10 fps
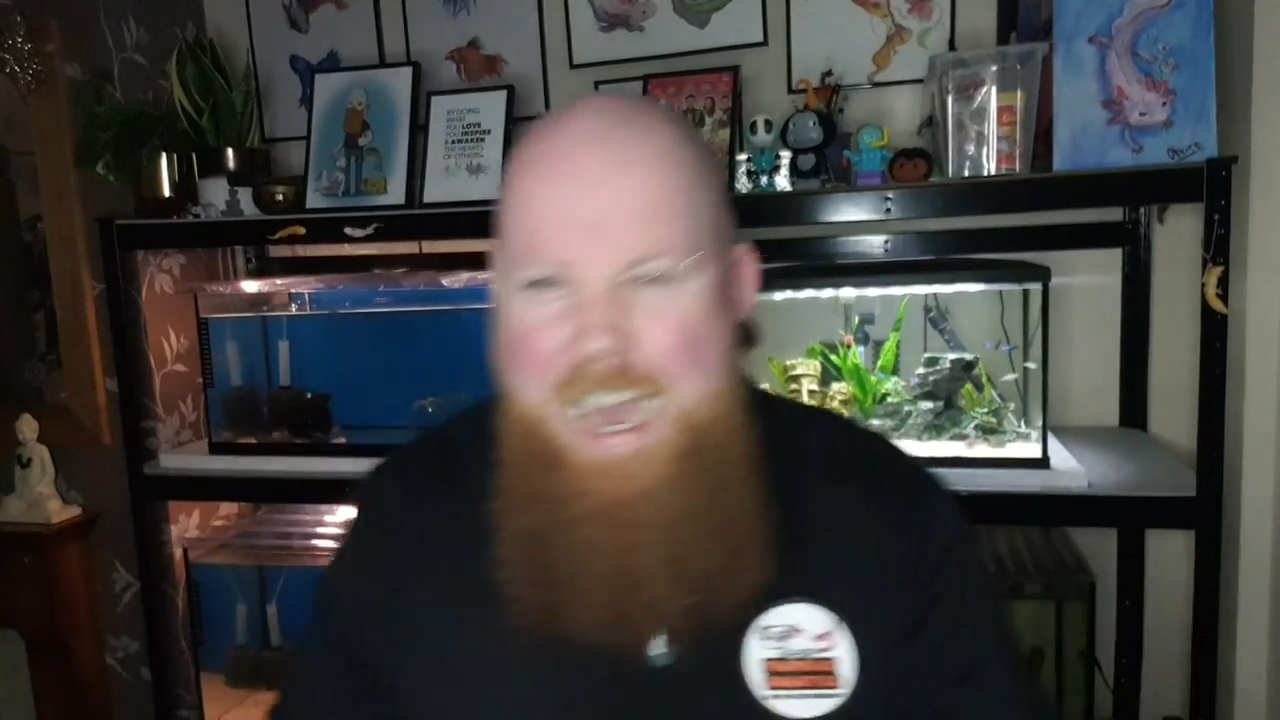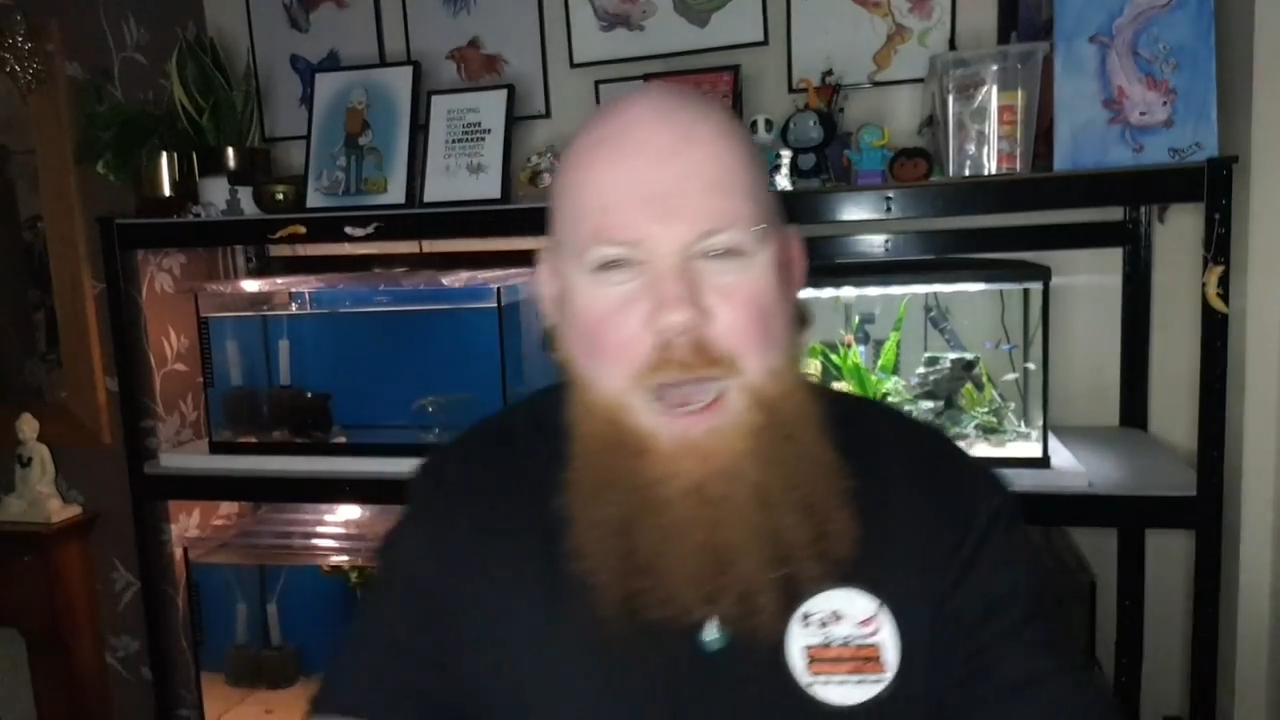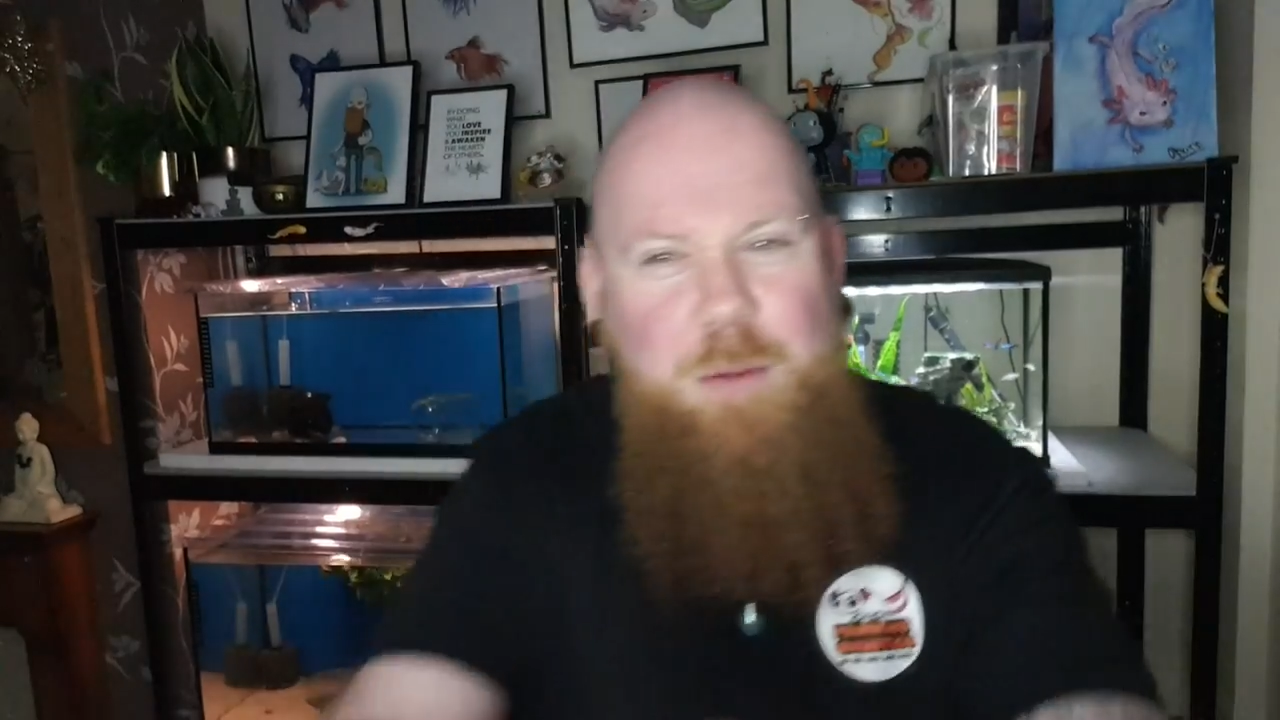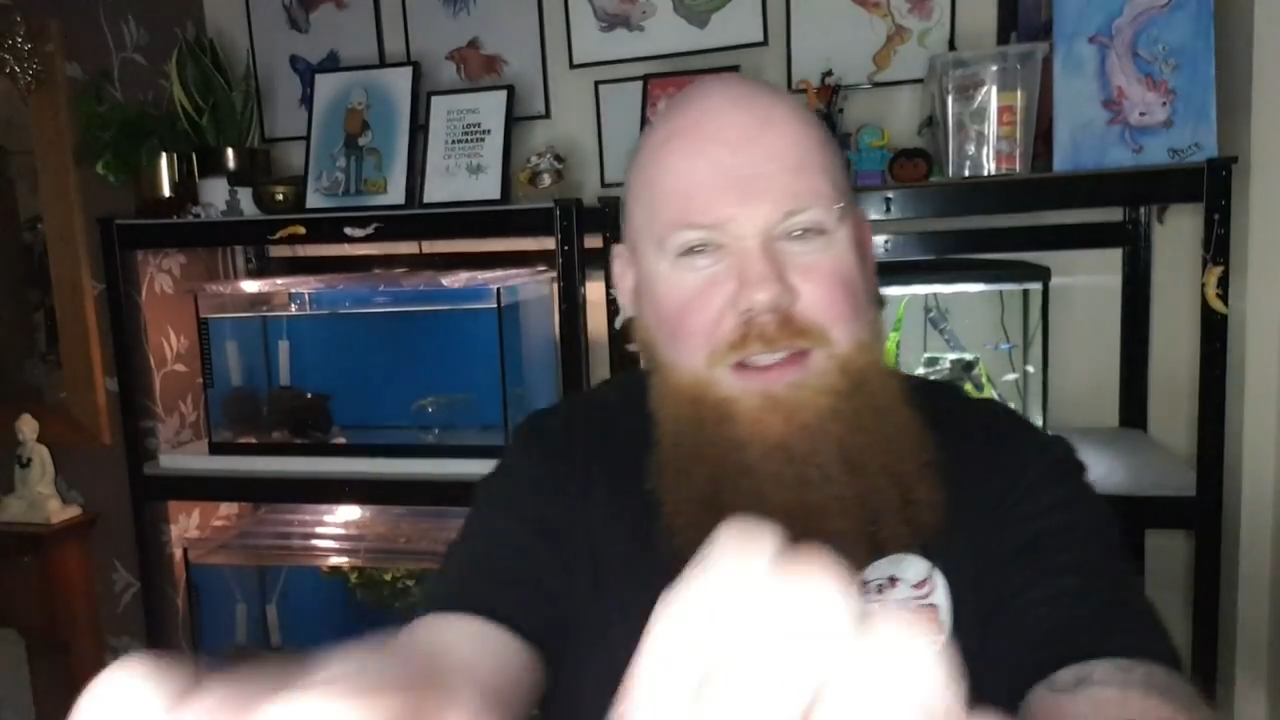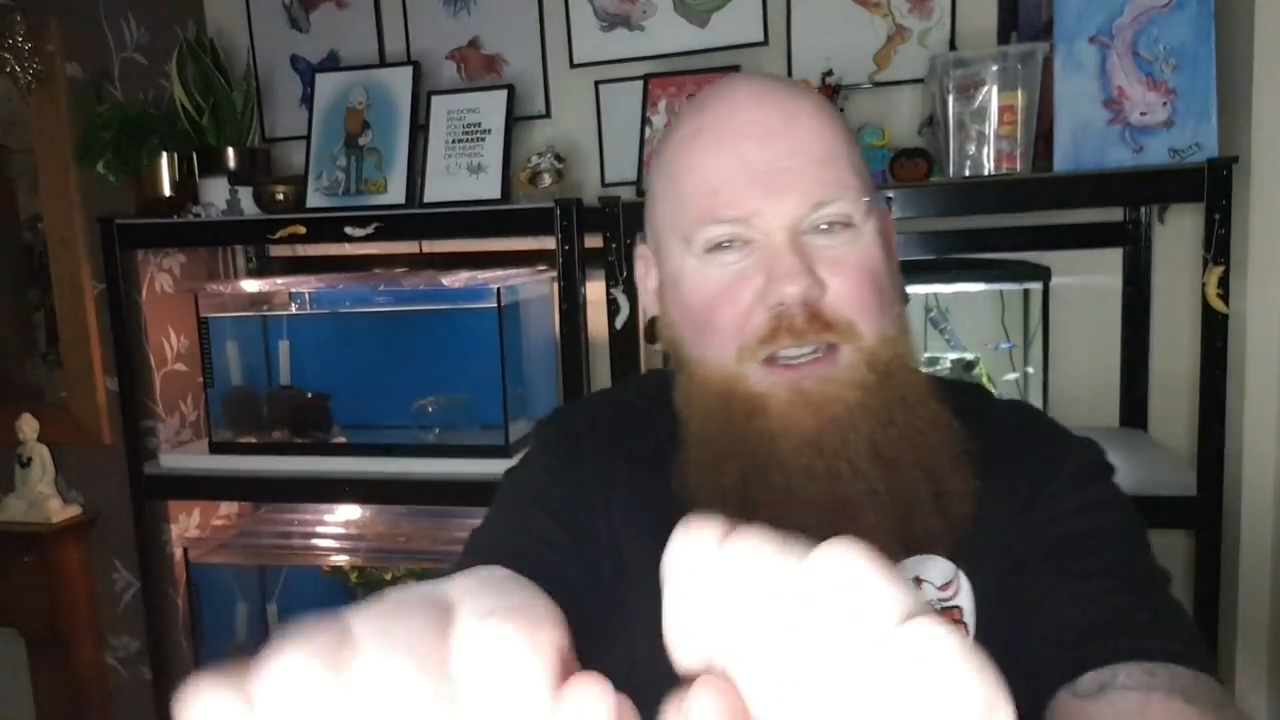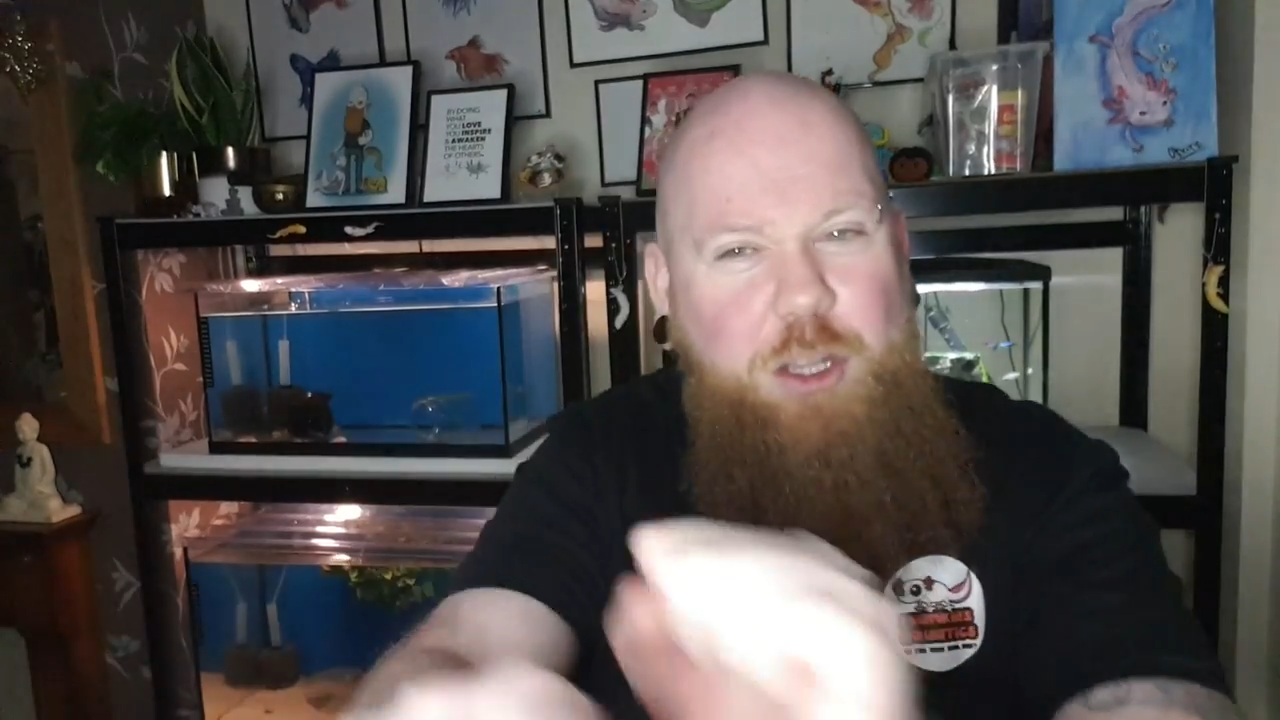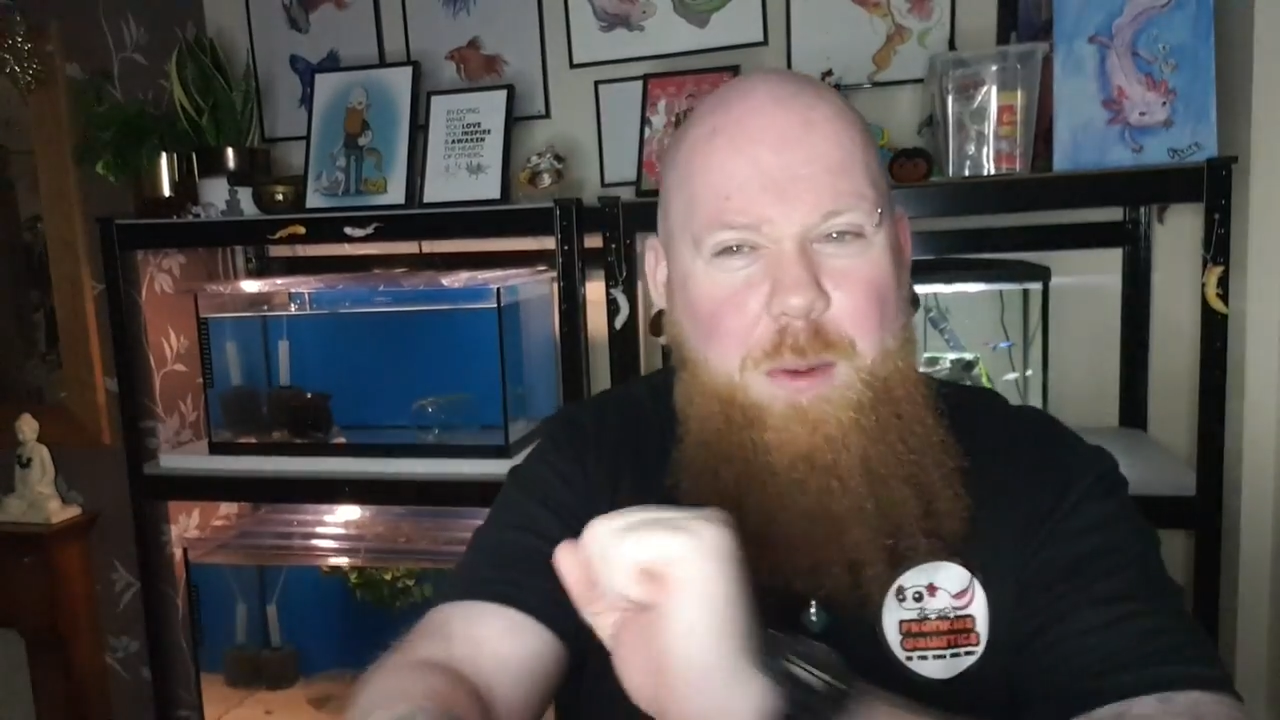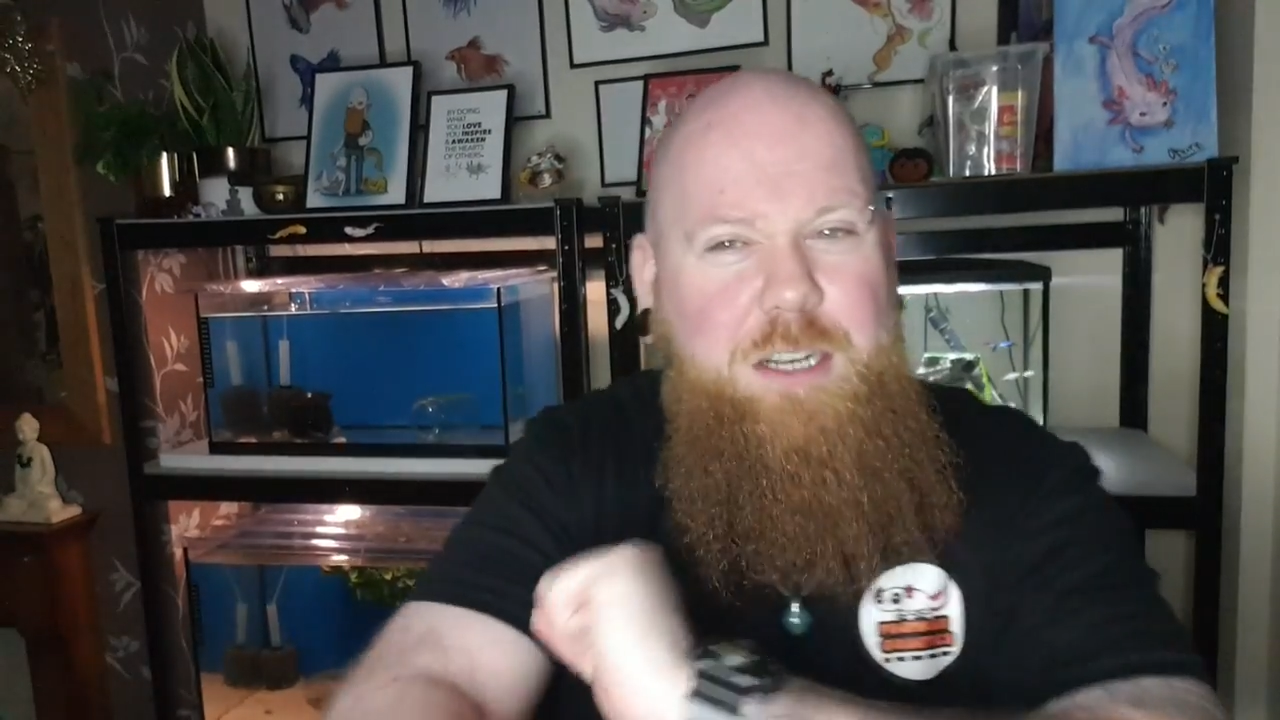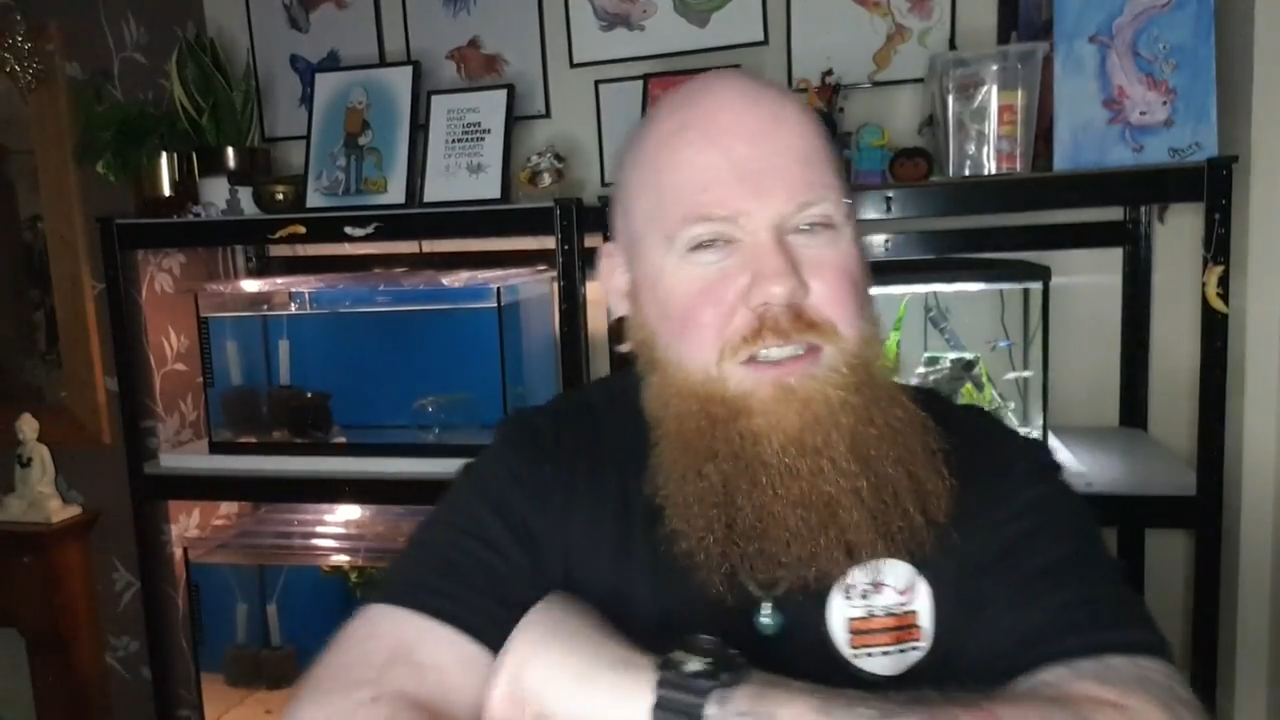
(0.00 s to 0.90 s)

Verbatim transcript: how do they do it?